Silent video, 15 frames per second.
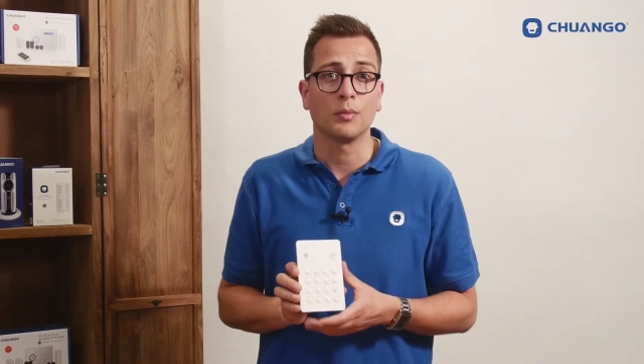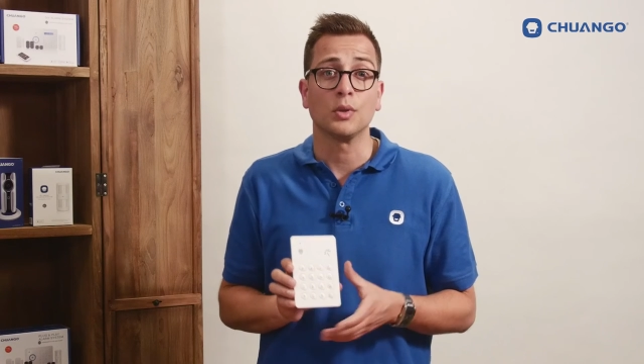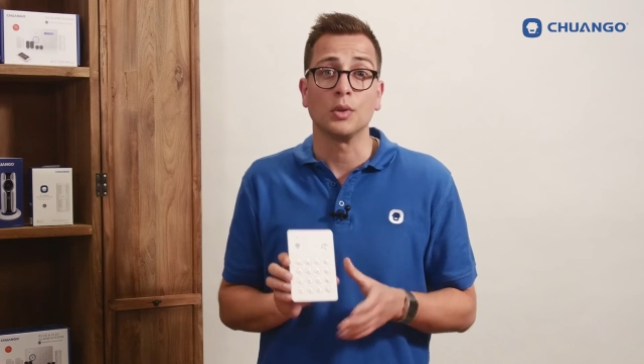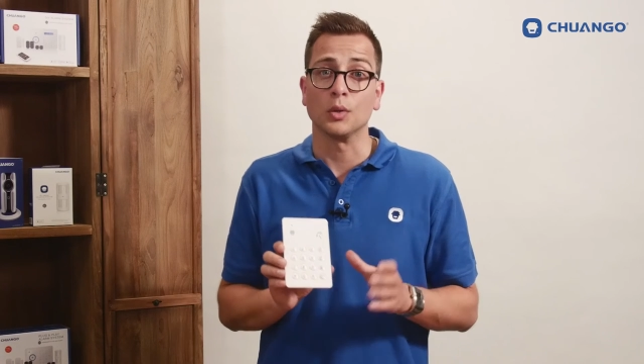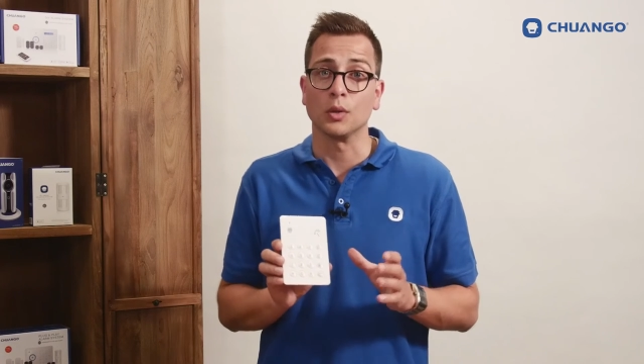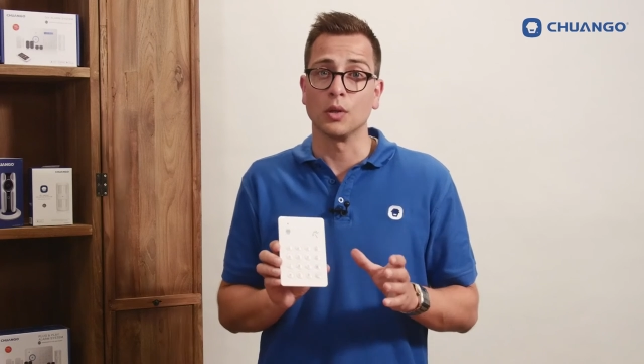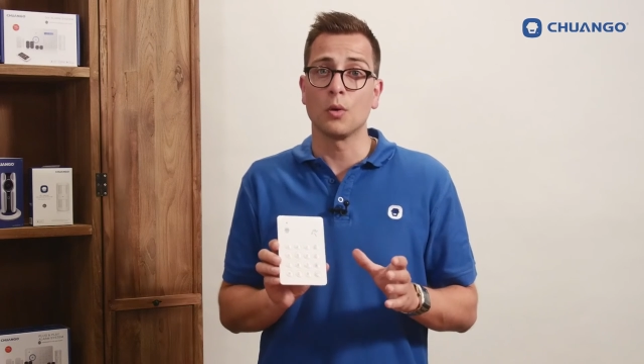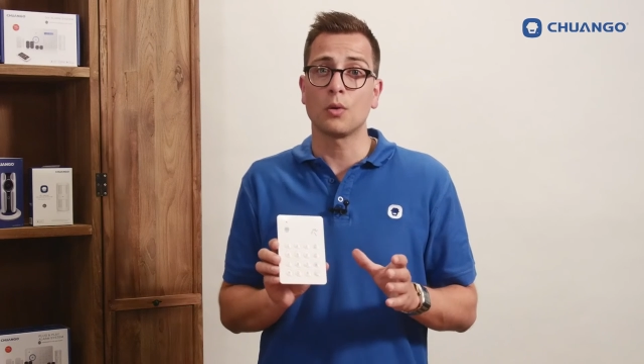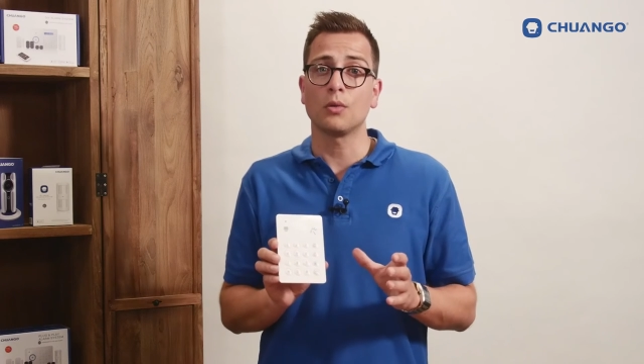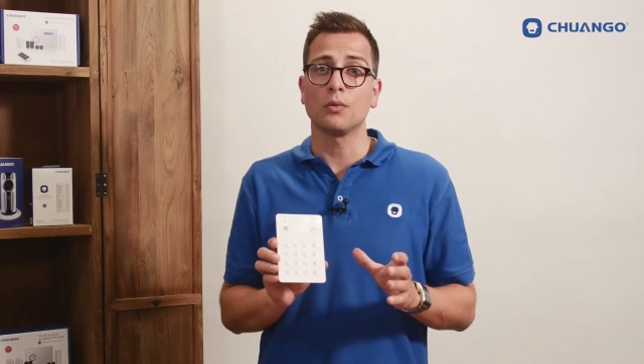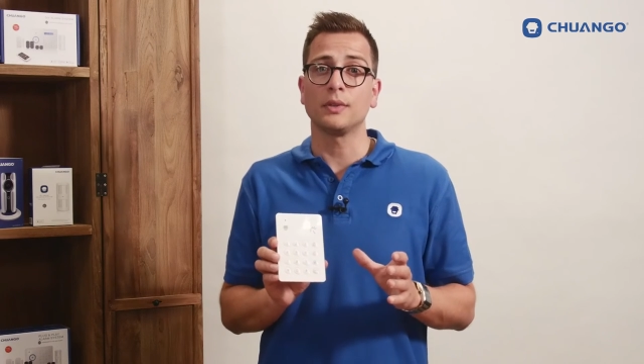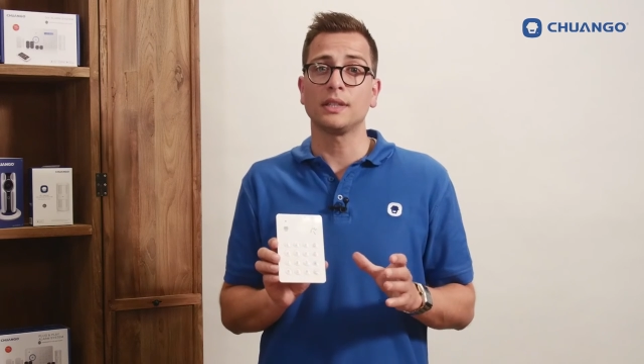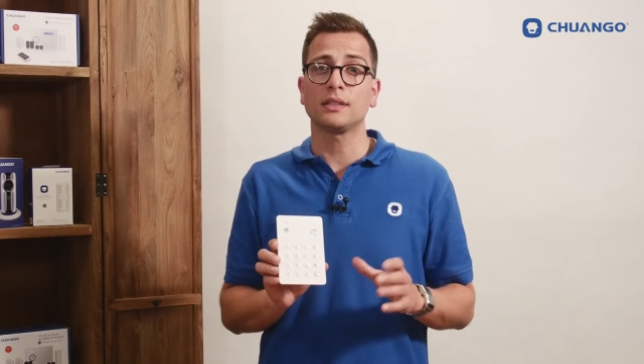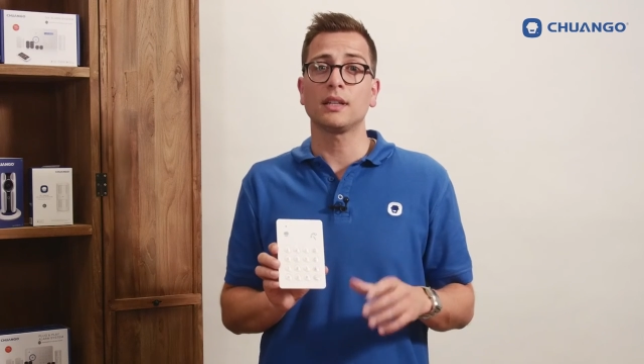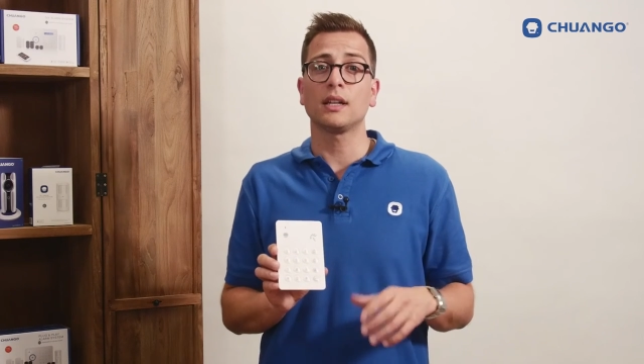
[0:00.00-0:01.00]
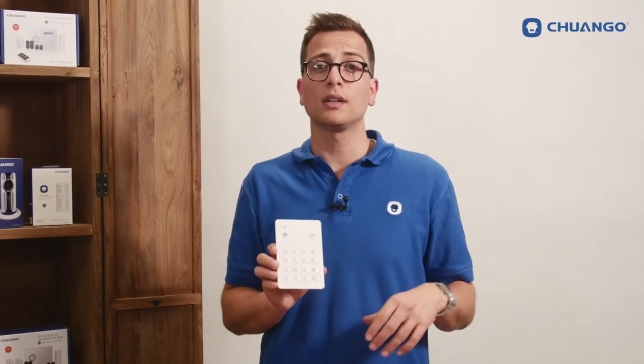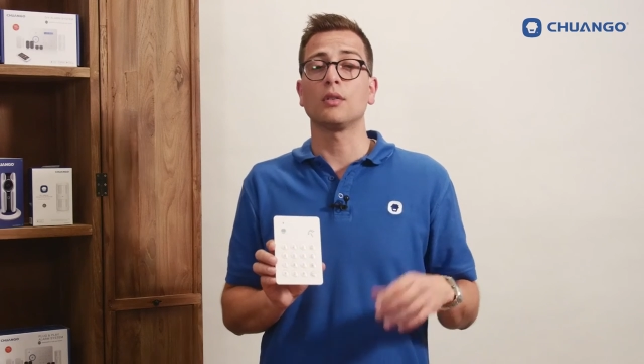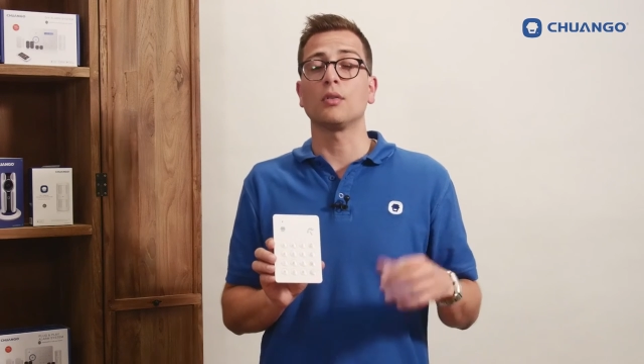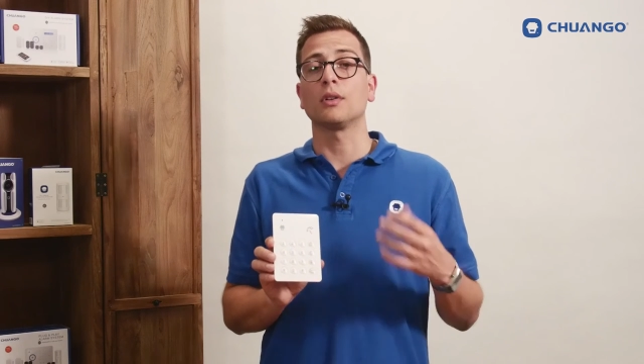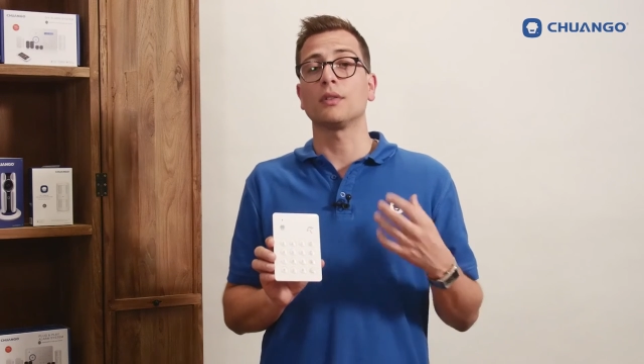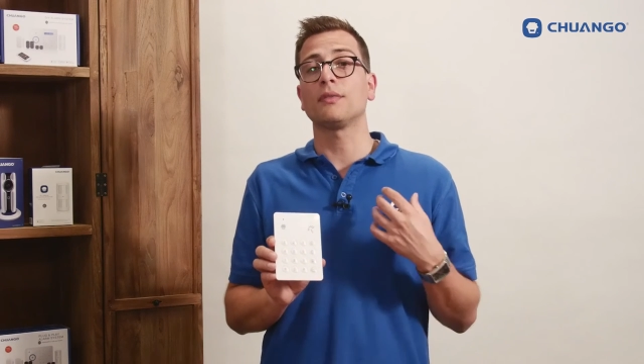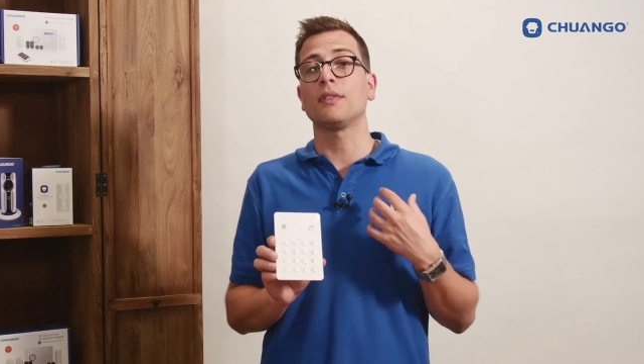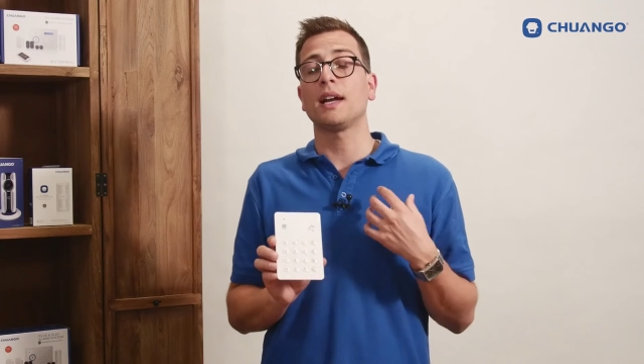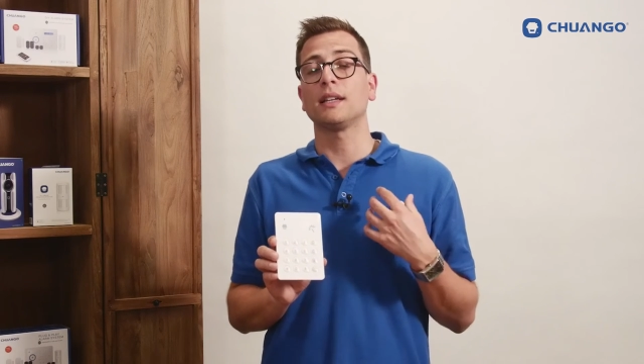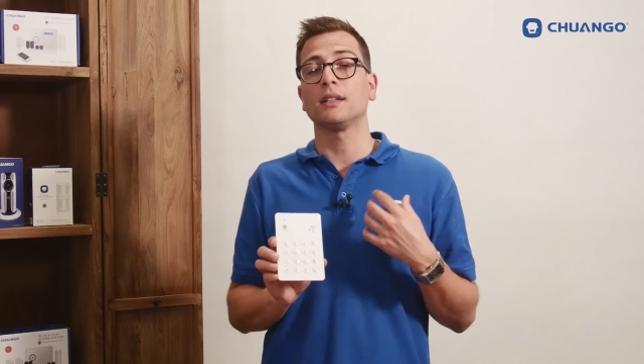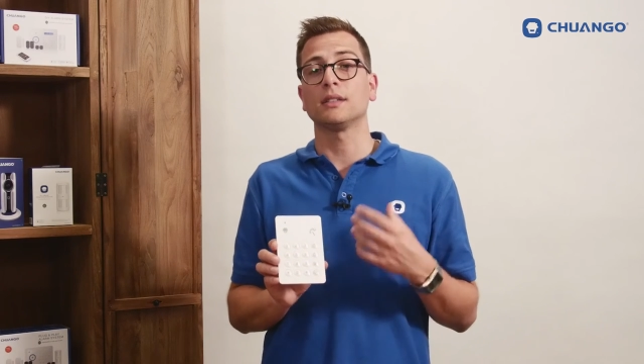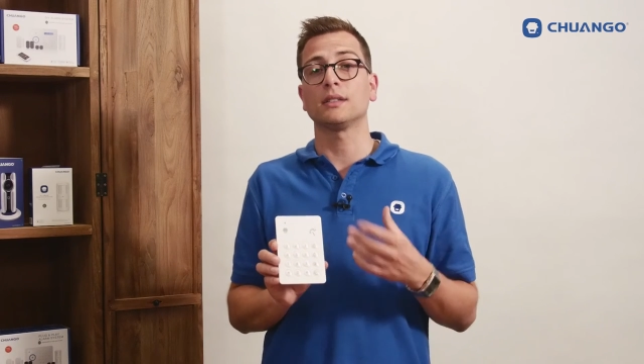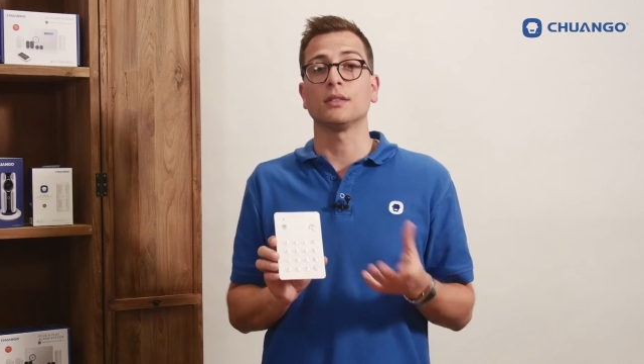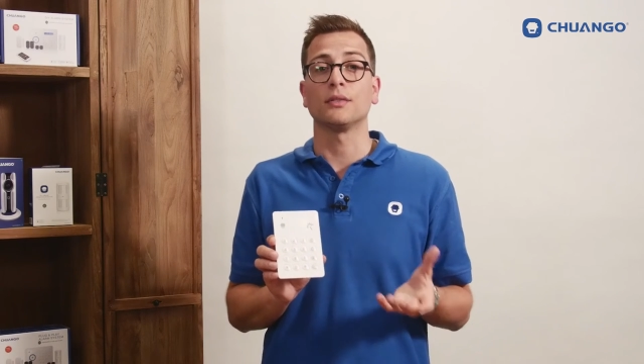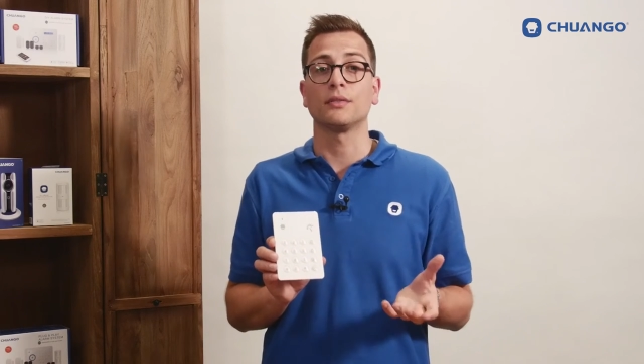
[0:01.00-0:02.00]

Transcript: your local reseller or find us on